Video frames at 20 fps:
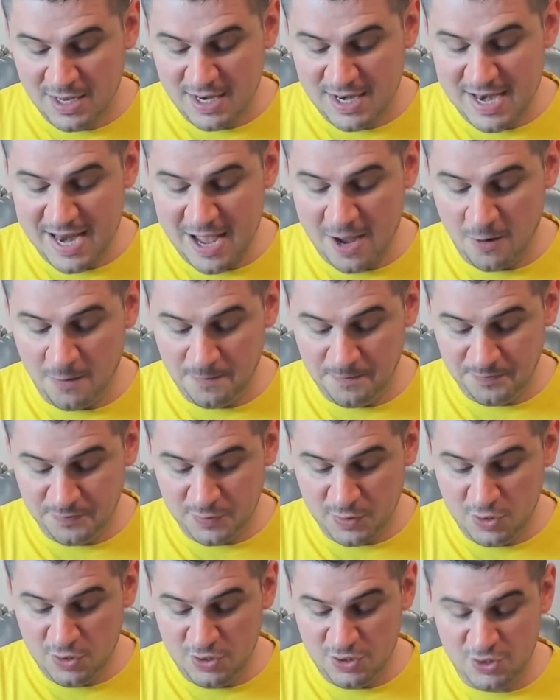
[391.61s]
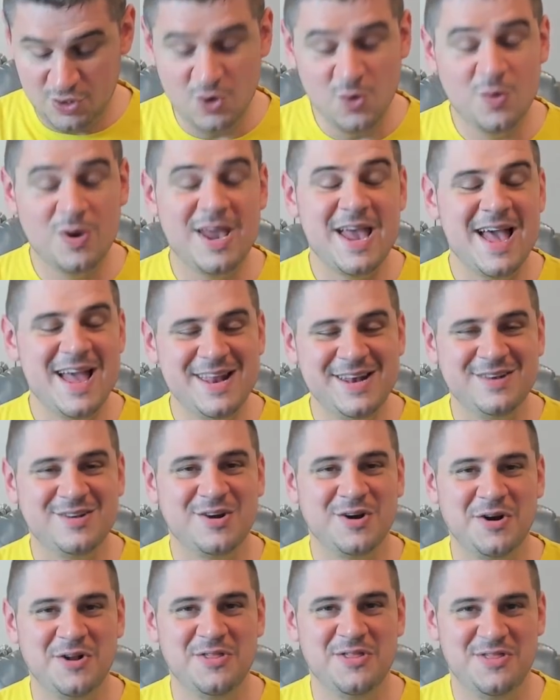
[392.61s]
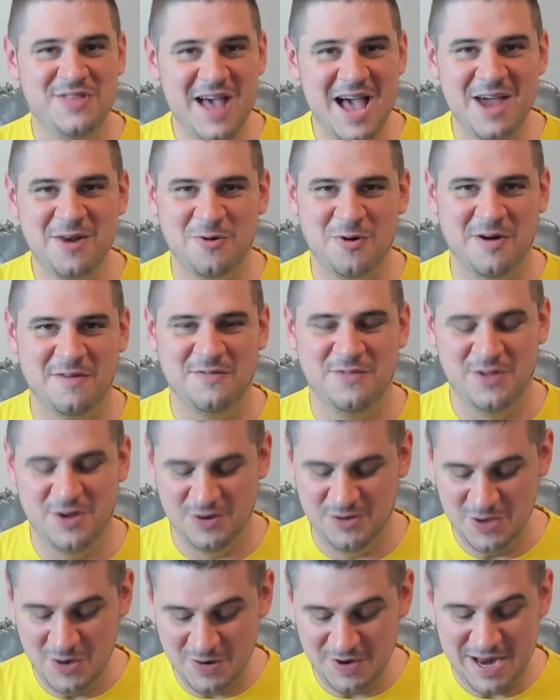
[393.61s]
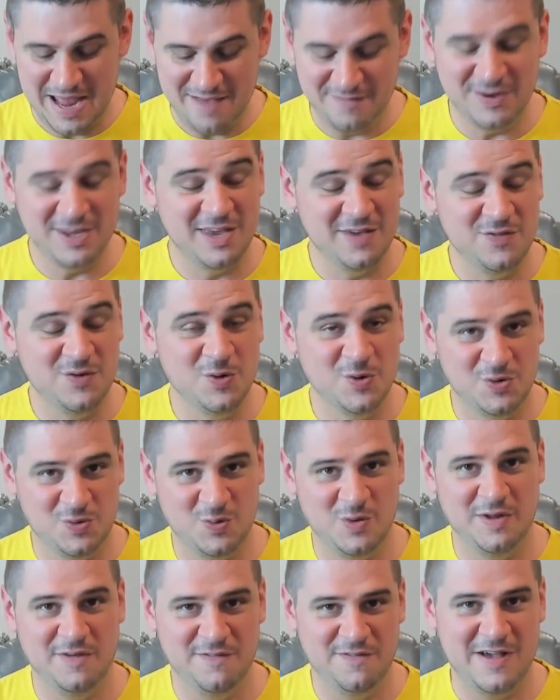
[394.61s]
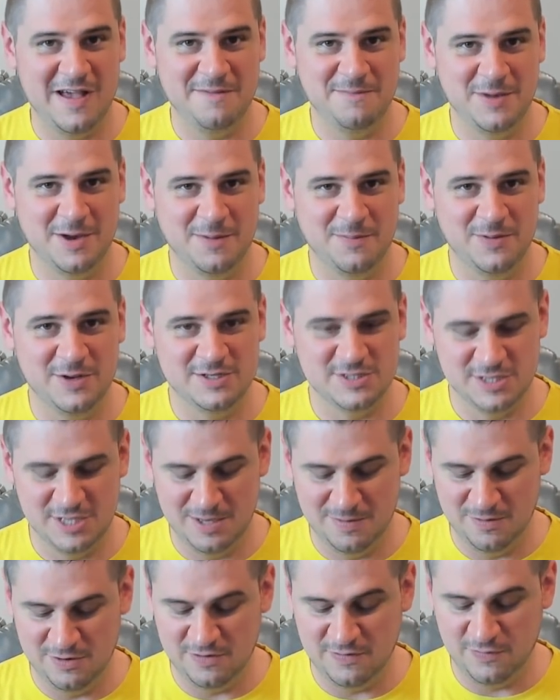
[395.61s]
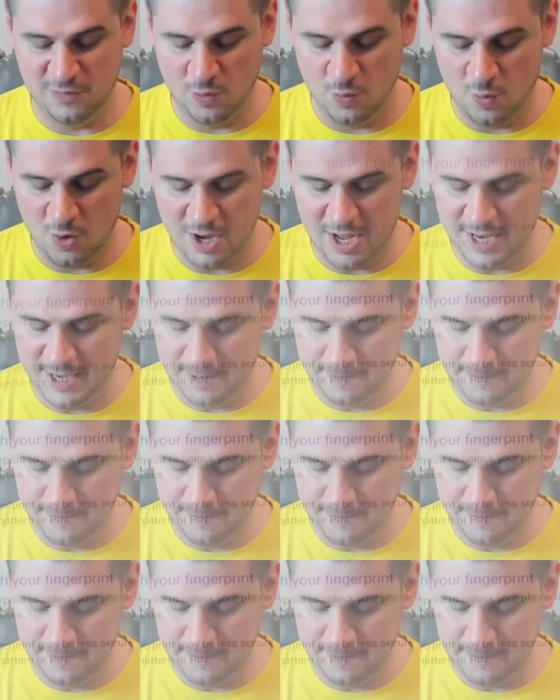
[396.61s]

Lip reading: Now, you can turn that off, though. You can have it give you a 25 megapixel image if you want.